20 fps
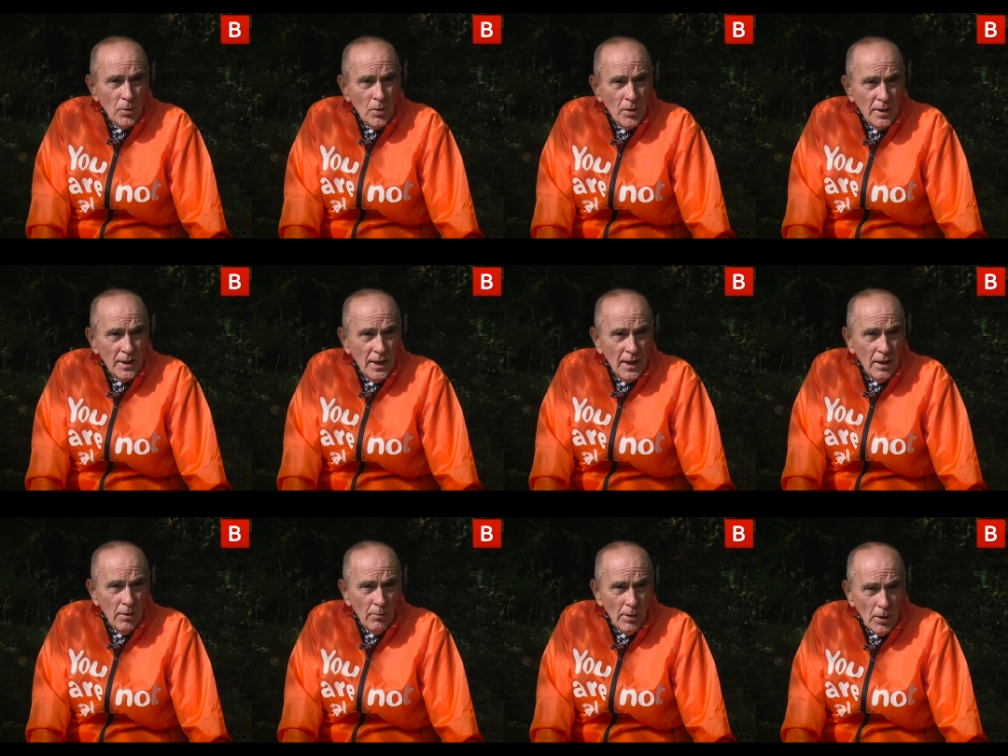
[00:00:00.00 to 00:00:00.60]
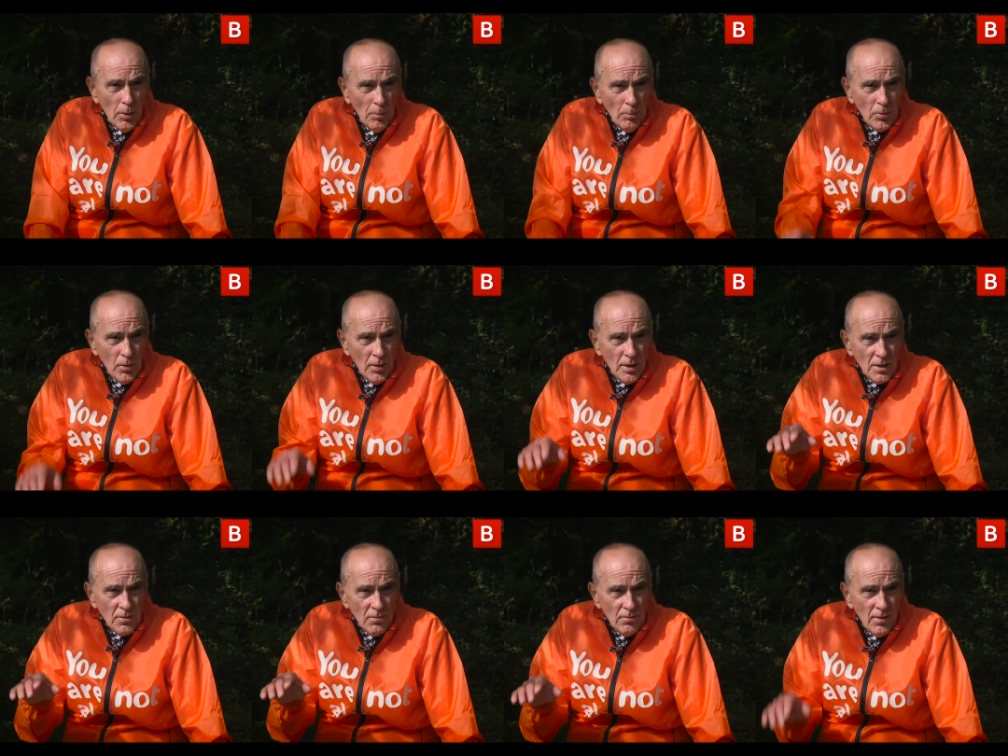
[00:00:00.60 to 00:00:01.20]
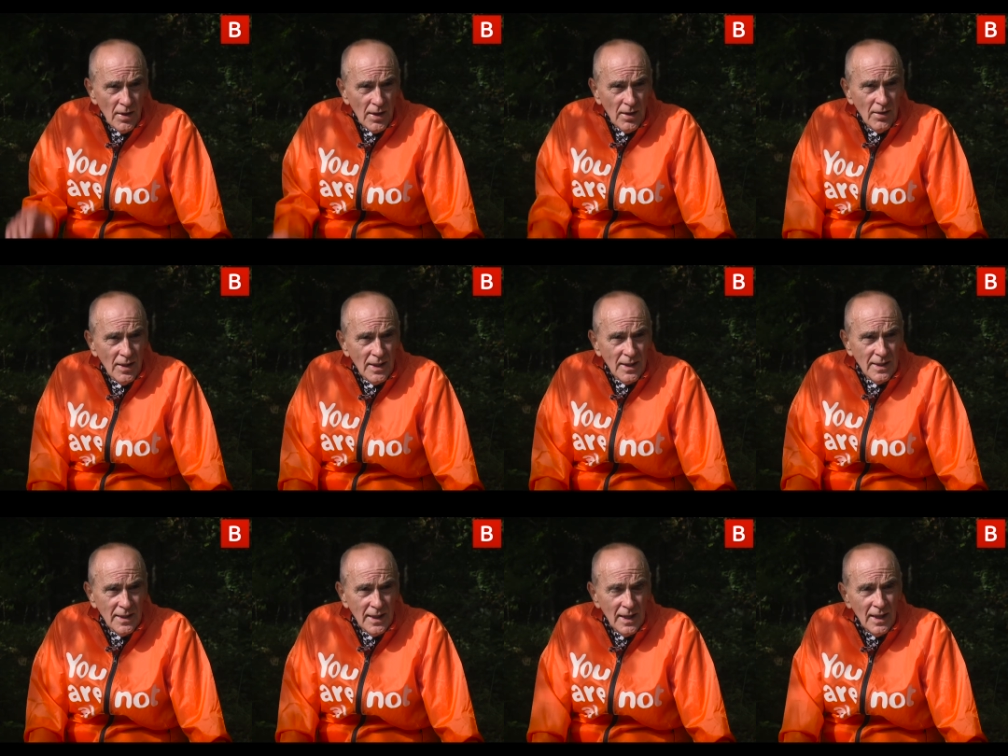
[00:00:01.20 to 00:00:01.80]
to the day, right up to this very
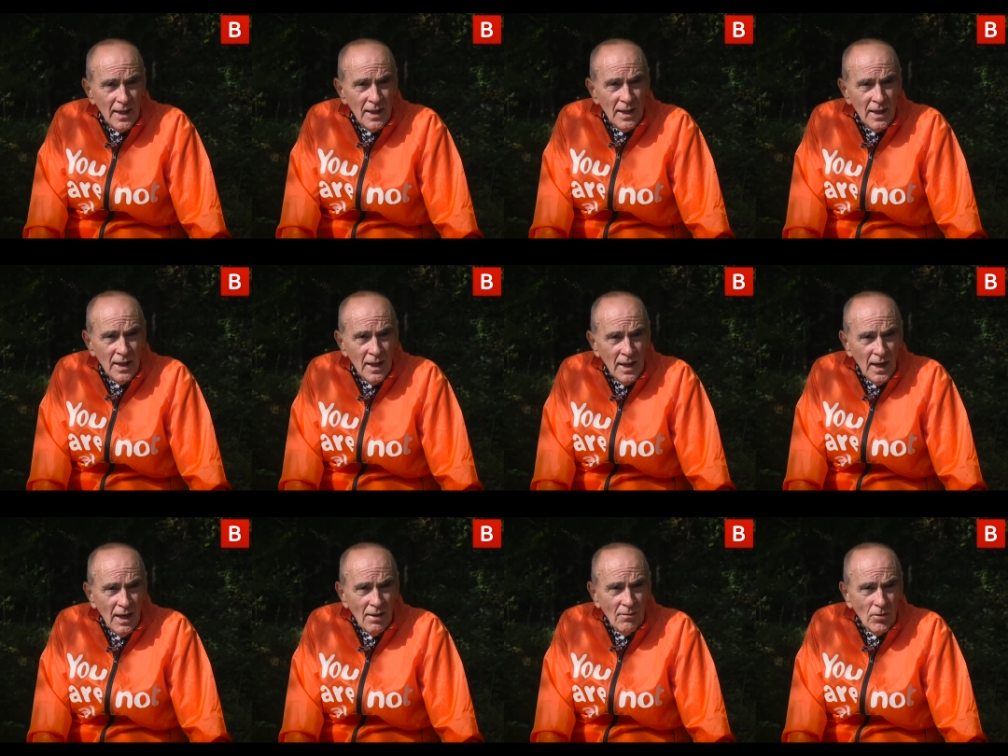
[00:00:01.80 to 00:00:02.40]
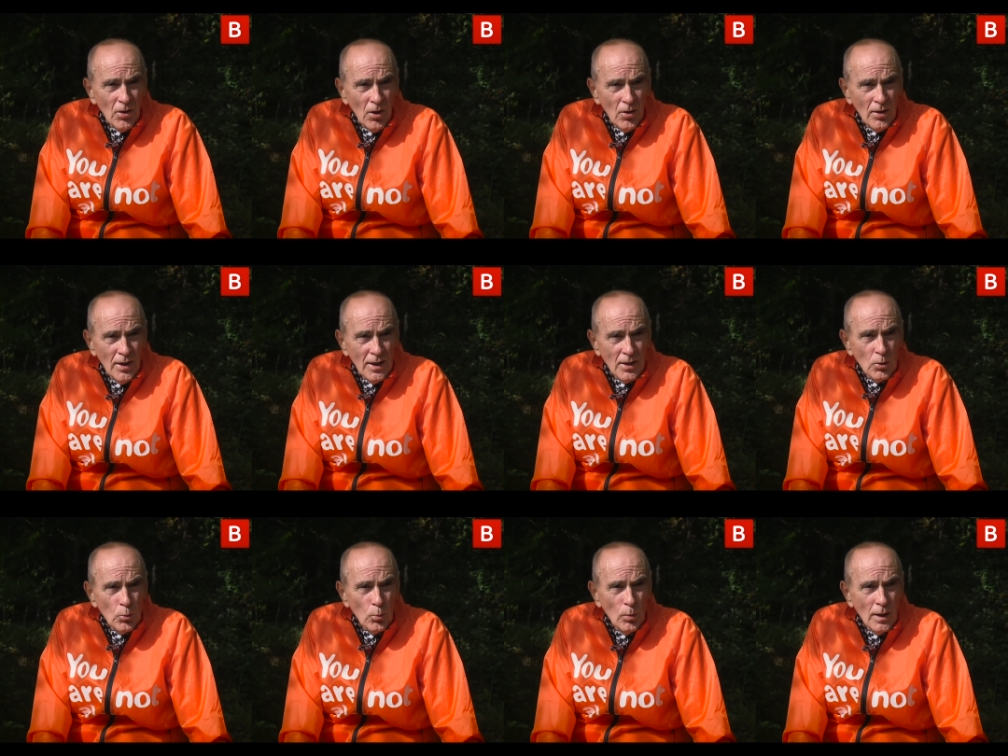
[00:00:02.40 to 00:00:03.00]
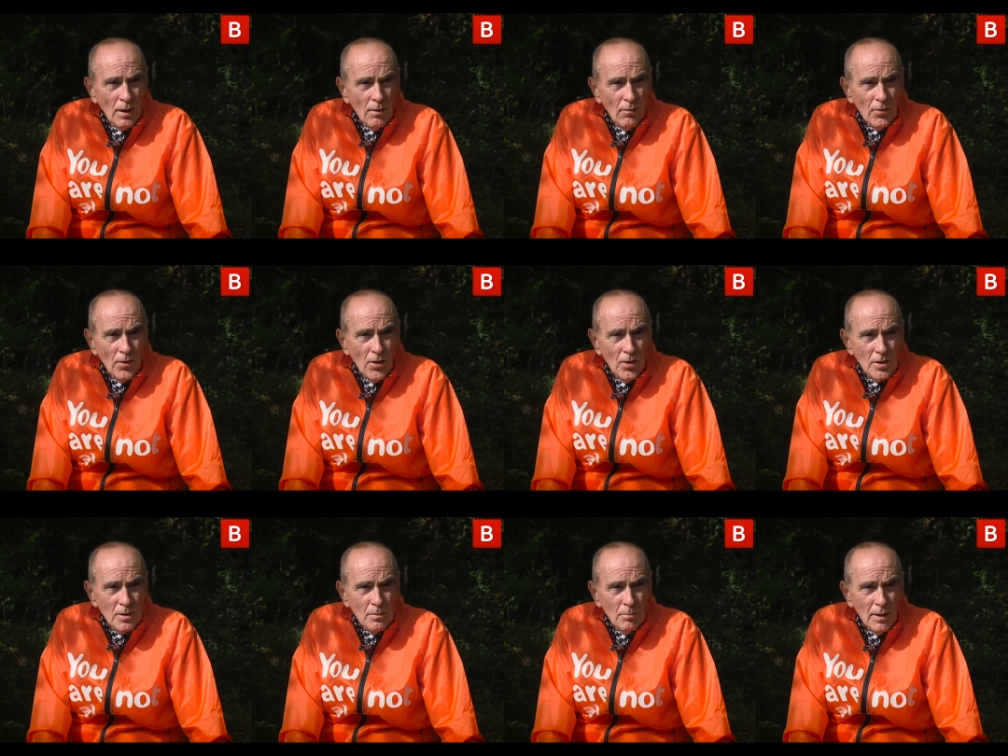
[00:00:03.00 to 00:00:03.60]
day, I've now hit
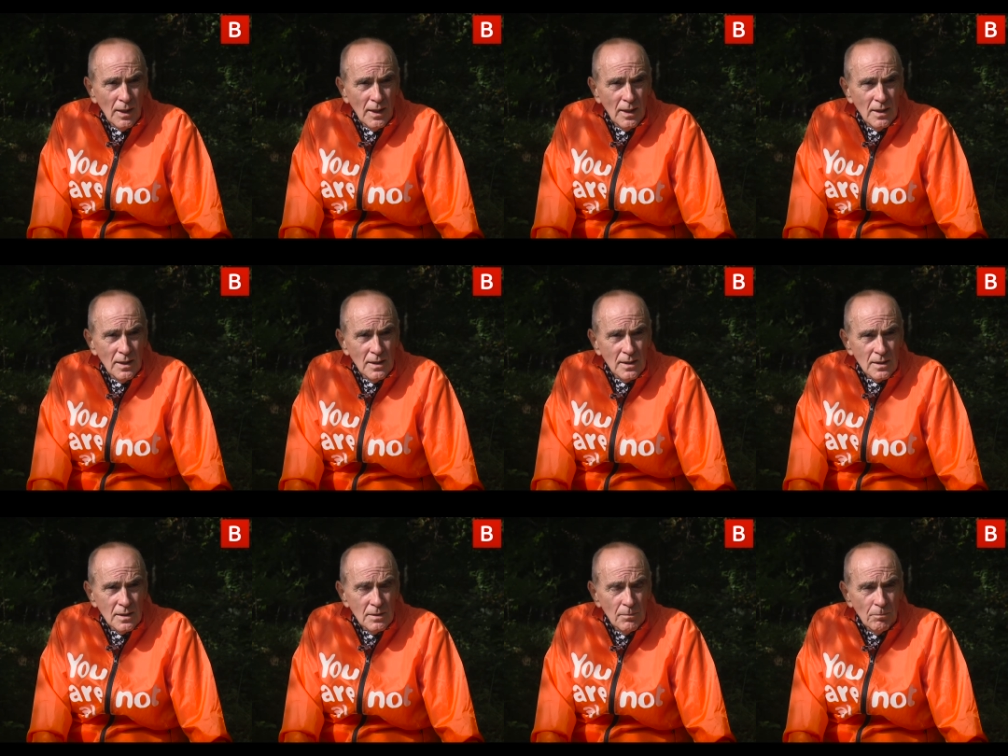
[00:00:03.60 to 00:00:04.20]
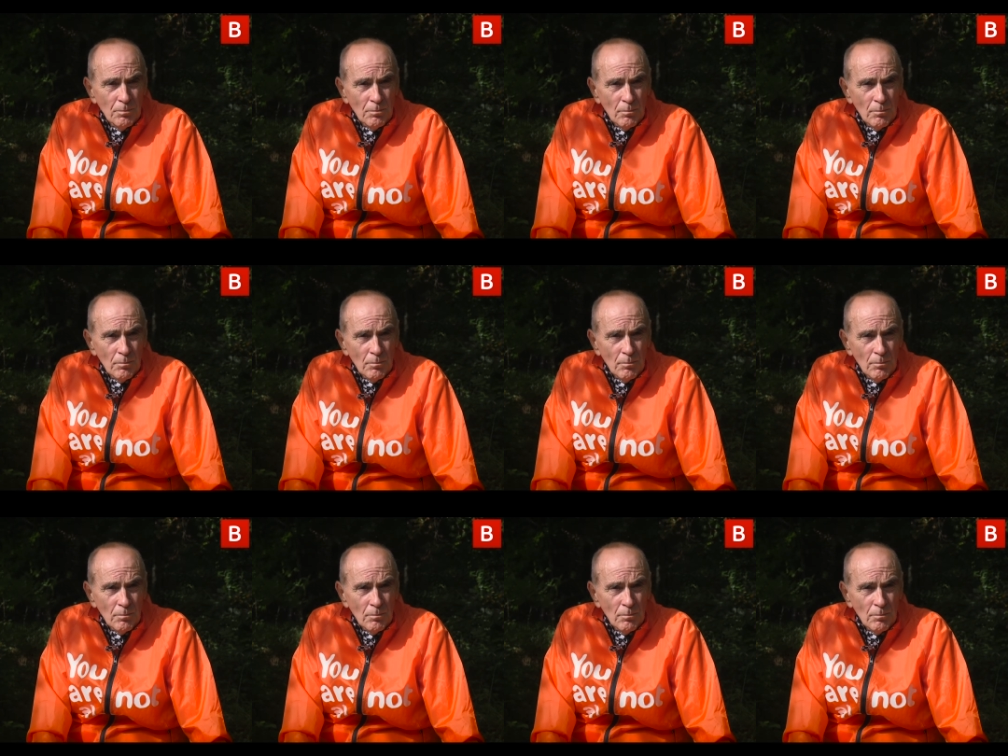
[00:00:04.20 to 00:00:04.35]
12,000 miles.